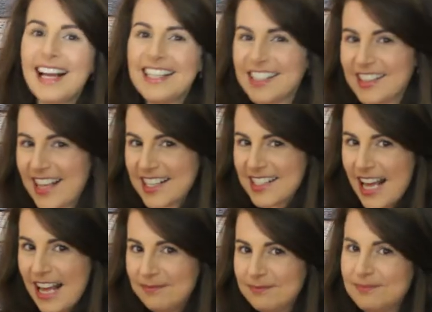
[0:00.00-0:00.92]
Until next
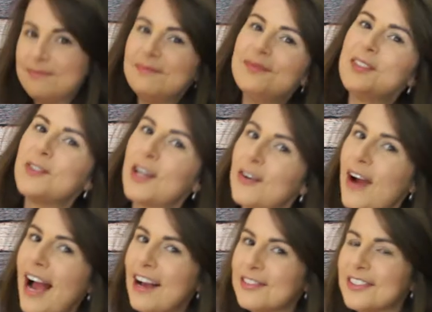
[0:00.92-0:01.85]
time, drink
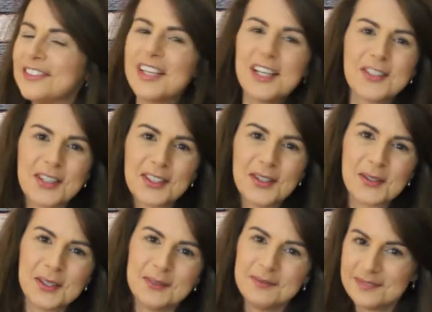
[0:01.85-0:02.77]
craft and drink
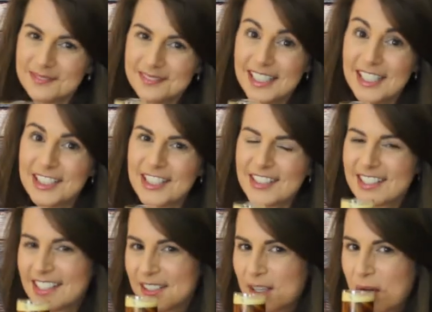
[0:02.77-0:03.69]
local.
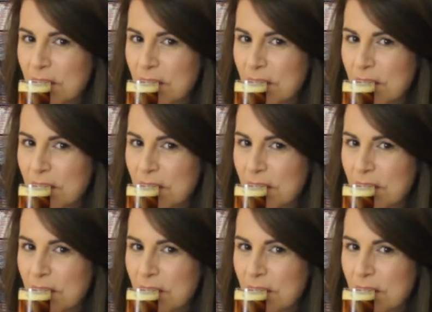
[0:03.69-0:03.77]
Cheers.